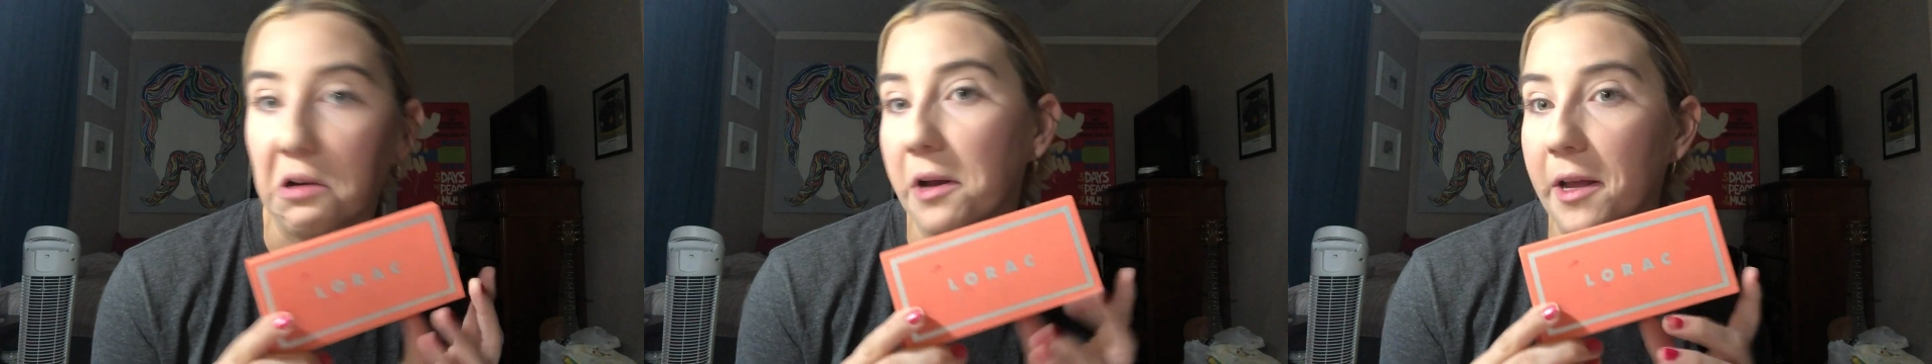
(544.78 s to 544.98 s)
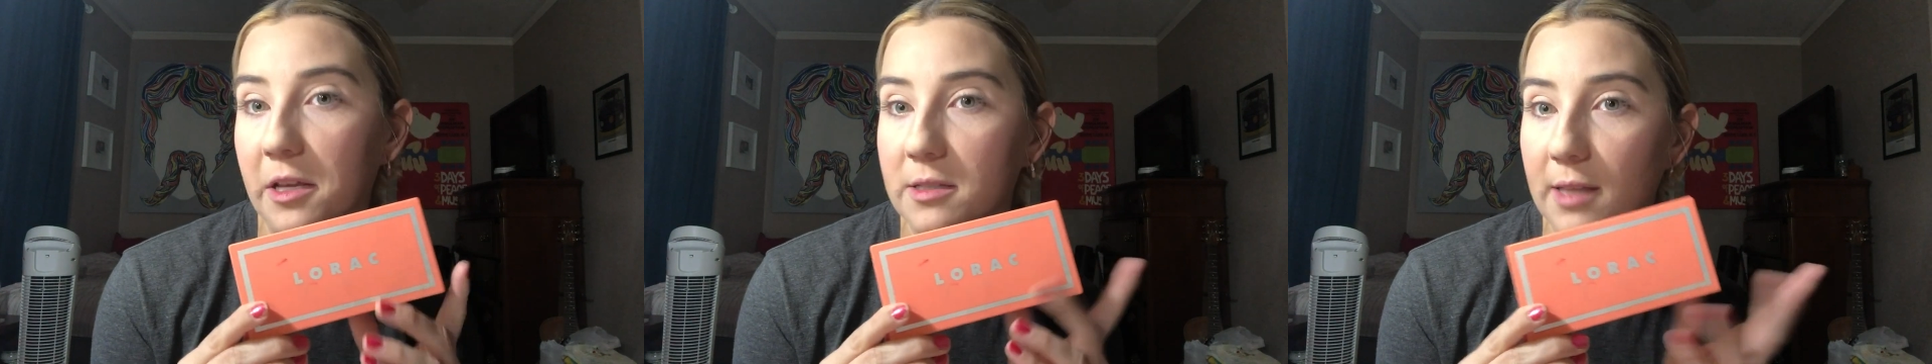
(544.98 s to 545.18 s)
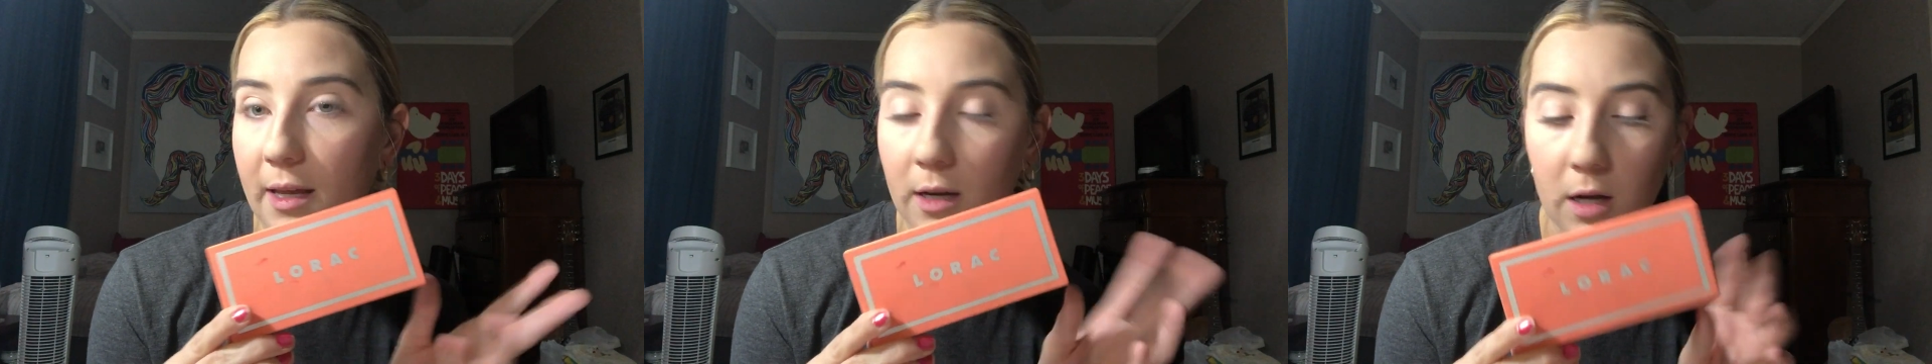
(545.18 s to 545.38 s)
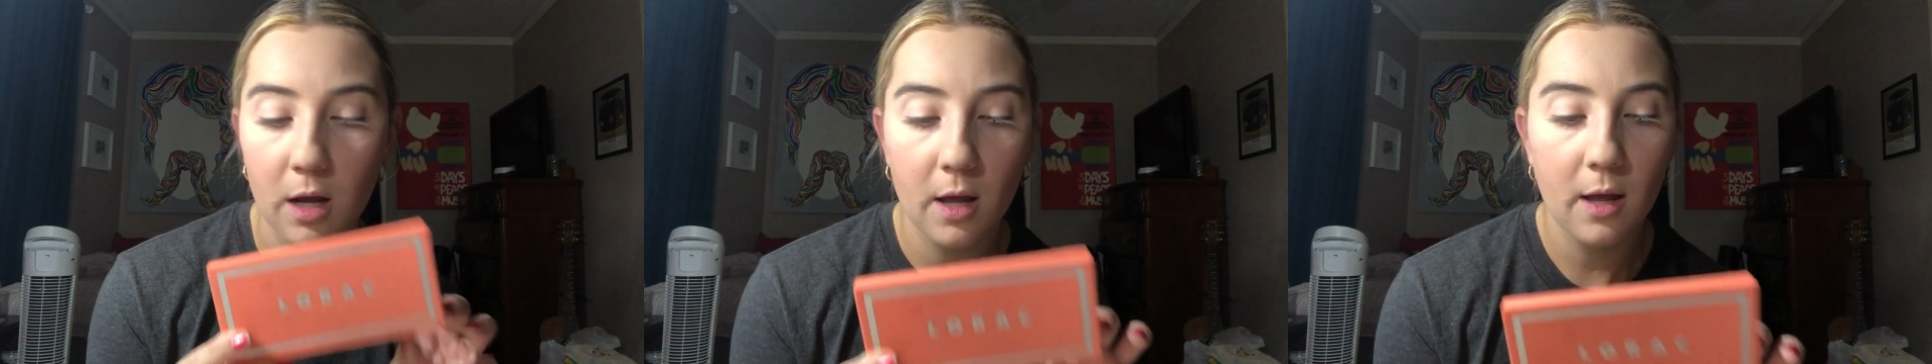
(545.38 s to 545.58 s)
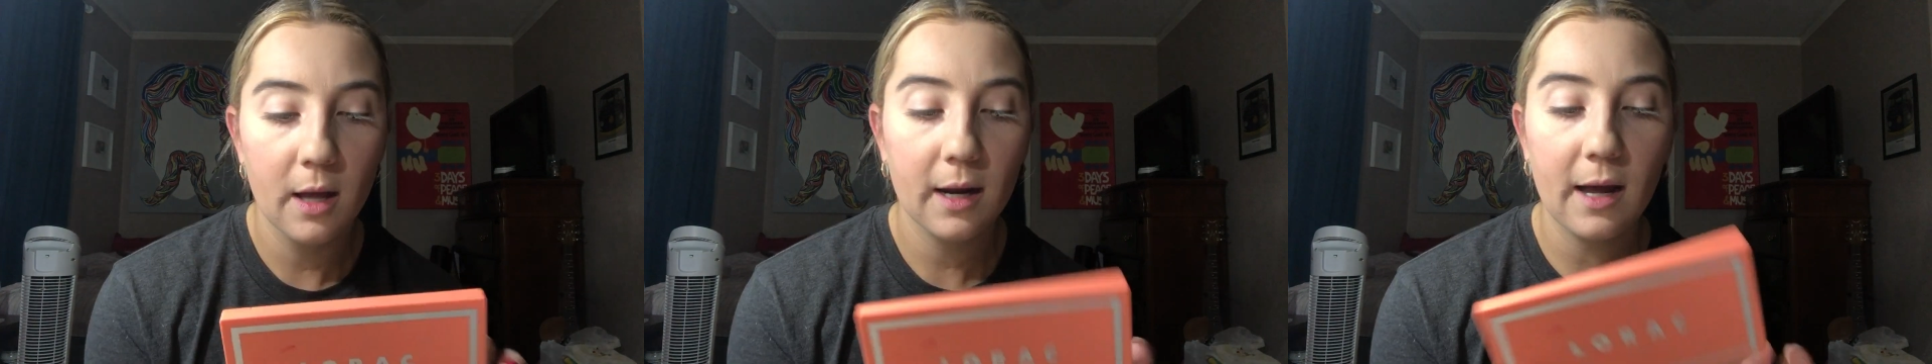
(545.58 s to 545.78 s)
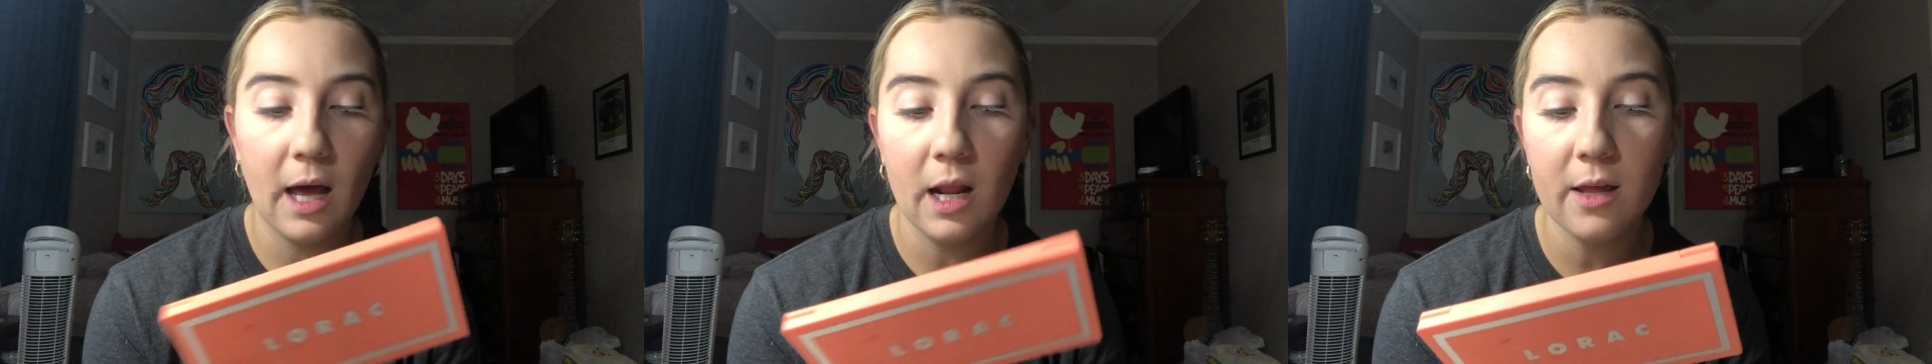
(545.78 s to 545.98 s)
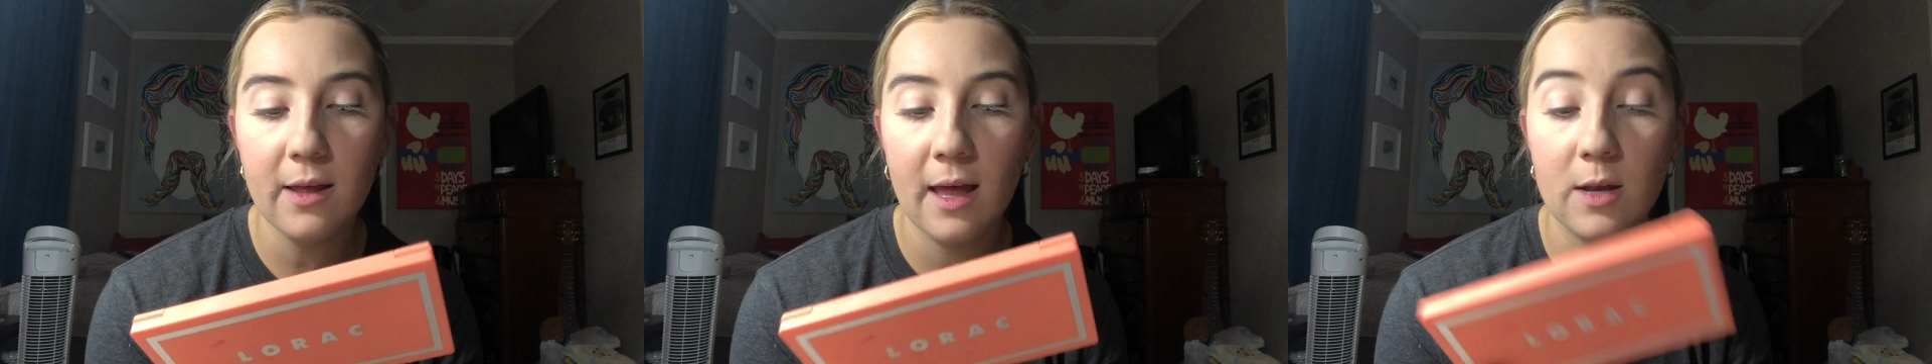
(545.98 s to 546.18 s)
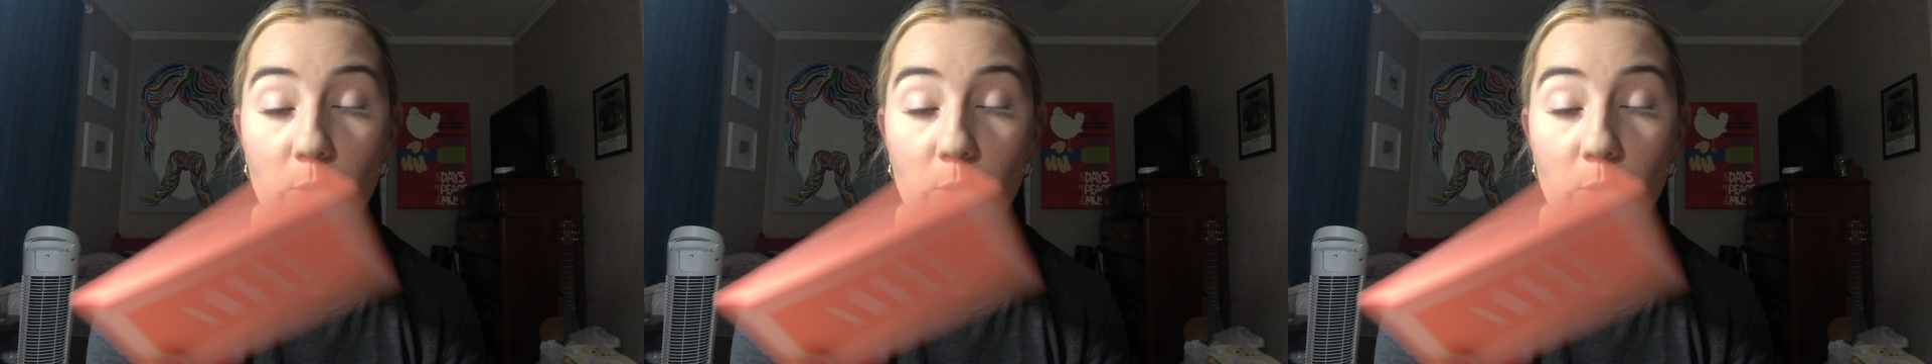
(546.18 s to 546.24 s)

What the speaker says: don't know how you say it. Got it at